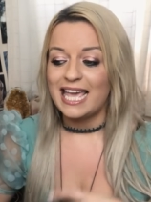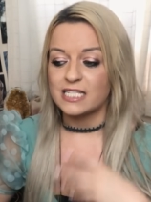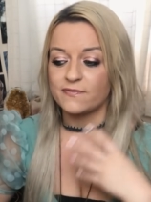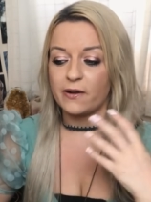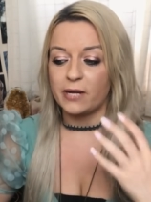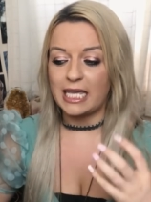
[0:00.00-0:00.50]

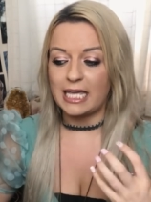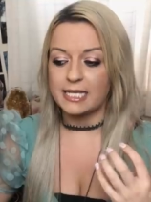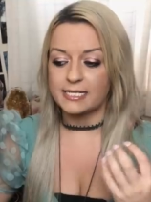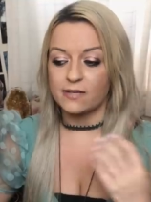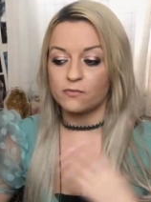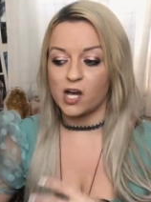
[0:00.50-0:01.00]
it's very
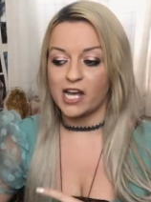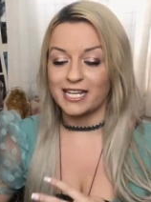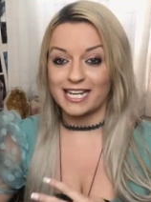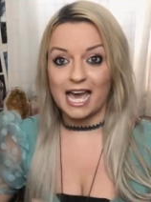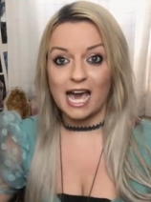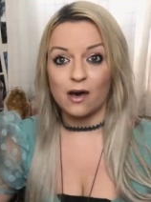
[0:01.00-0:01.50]
easy
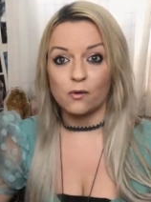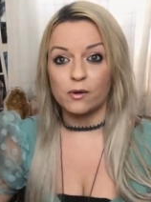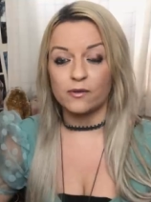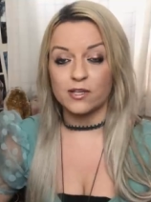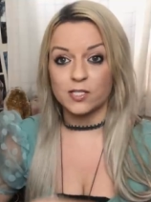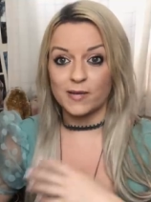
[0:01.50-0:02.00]
right now
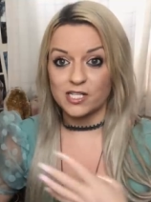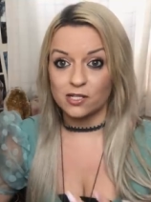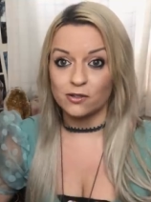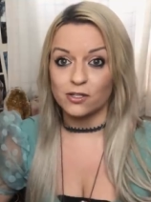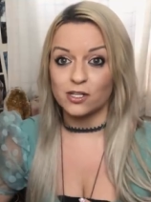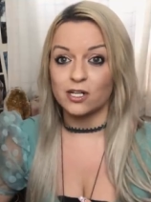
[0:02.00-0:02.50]

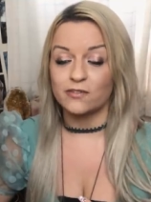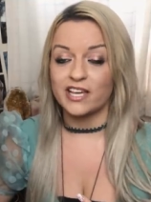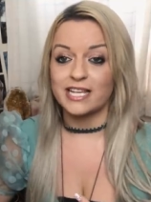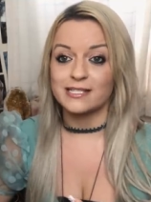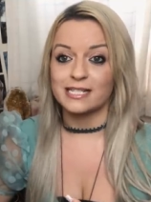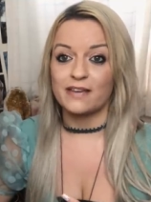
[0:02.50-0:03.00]
especially on a
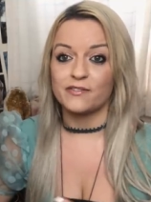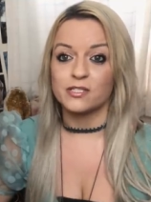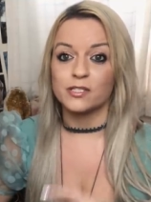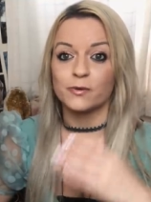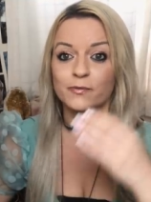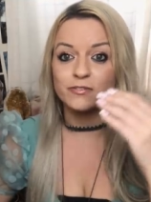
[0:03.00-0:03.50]
universal level
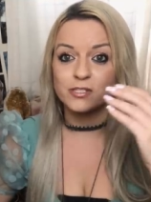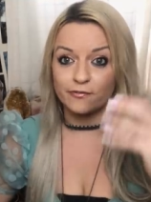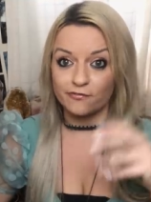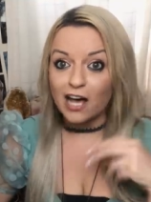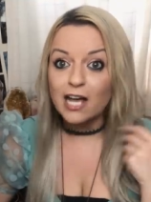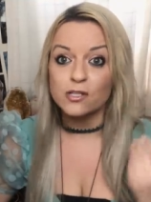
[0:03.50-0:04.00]
to, to
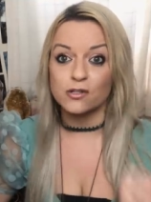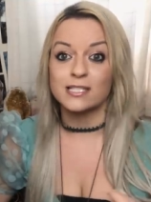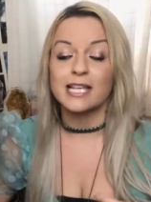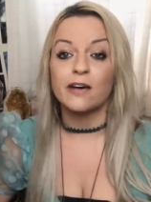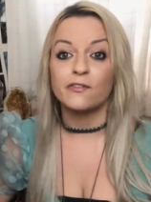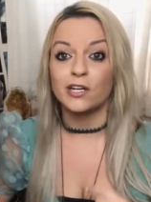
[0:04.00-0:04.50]
find
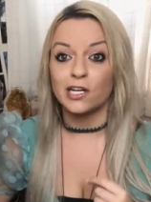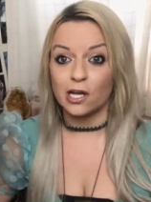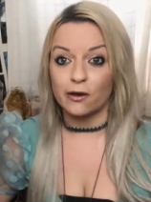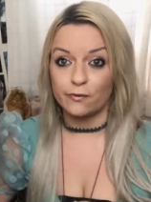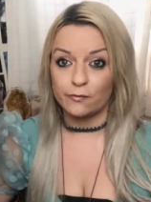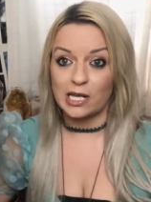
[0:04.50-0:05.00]
yourself in a
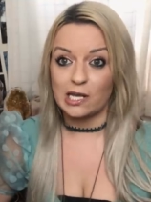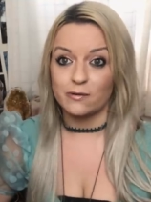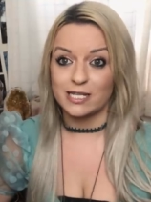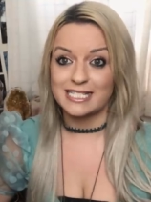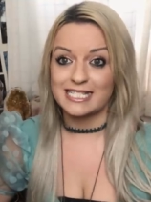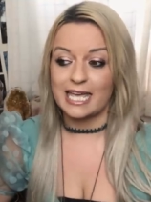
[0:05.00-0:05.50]
lower
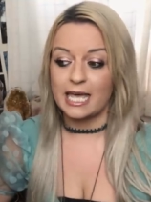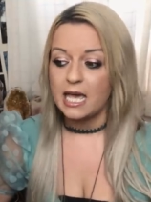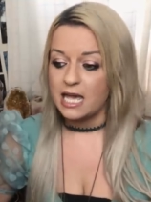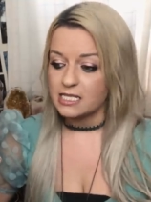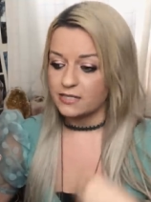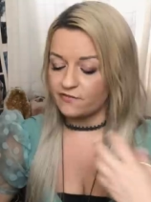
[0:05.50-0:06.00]
frequency
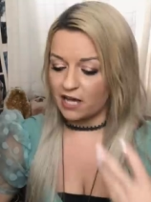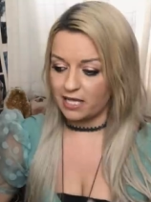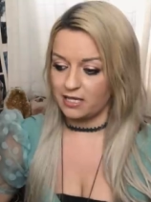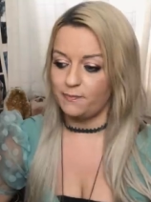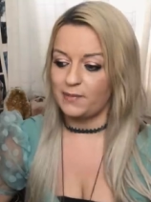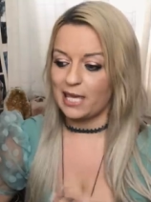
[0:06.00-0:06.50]
to
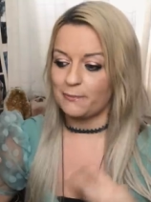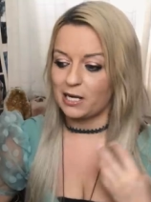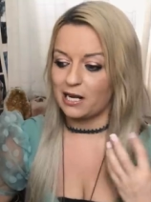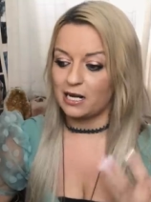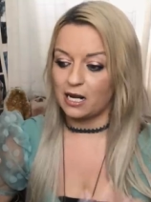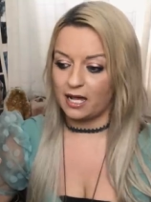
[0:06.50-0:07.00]
find that
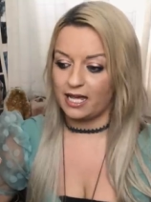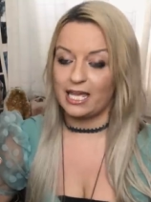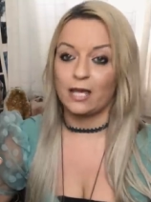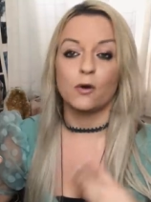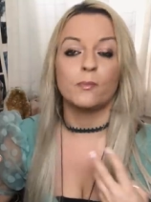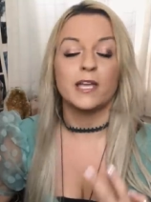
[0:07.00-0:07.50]
people are
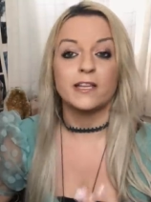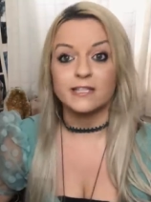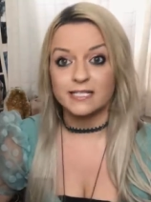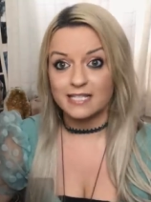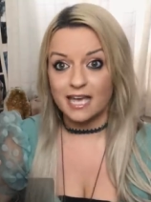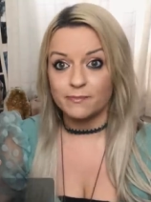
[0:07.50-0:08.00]
lying or being
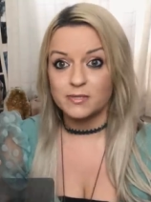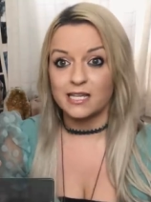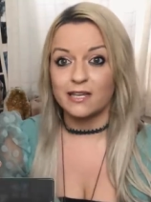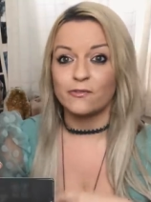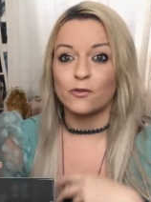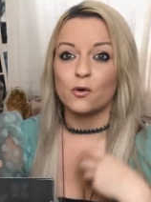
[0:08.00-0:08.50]

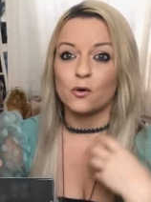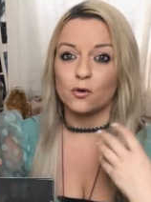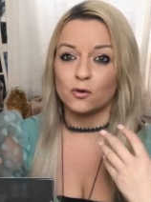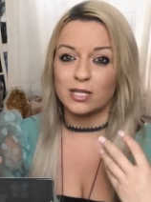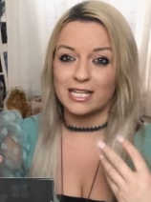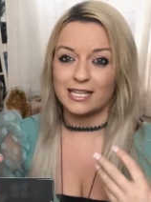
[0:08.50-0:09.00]
deceptive
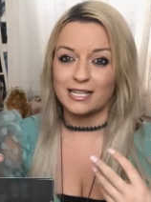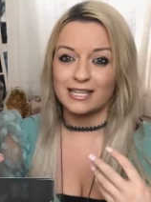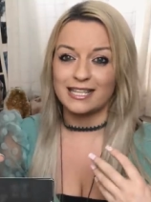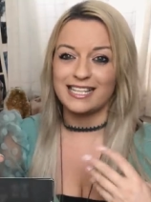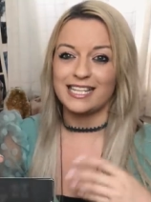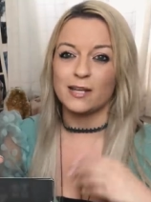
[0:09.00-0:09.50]
or that
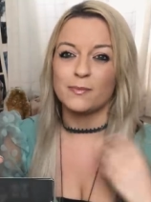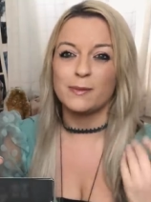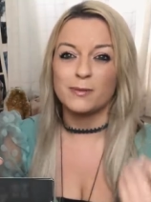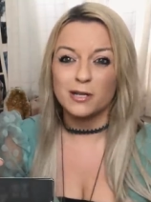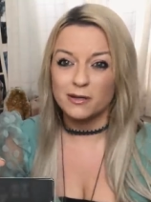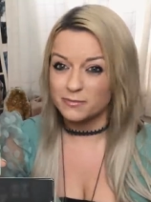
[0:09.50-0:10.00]
you know
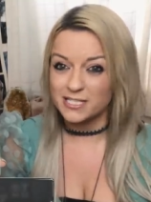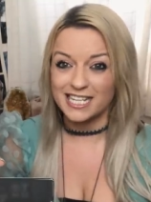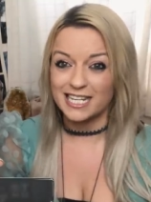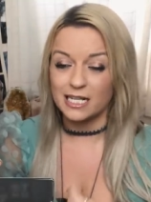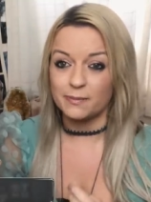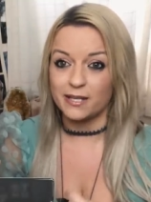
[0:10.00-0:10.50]
people aren't
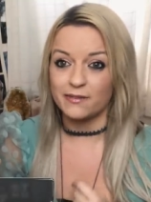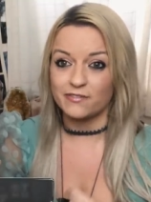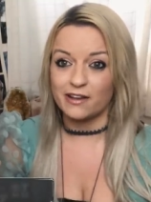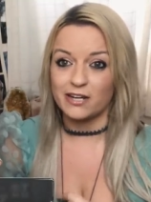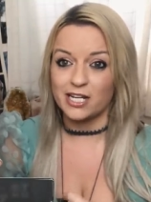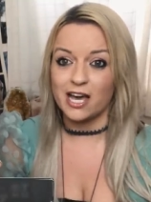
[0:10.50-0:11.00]
particularly being
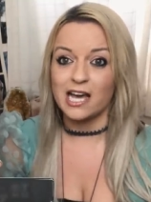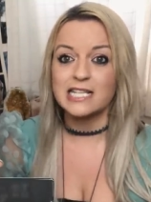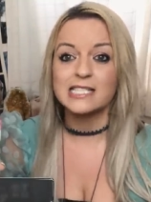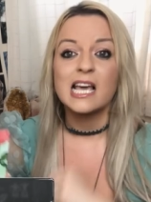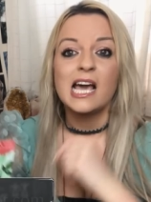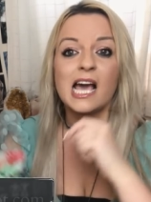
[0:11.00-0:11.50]
very
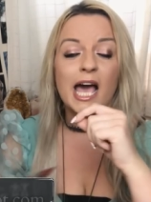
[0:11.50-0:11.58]
nice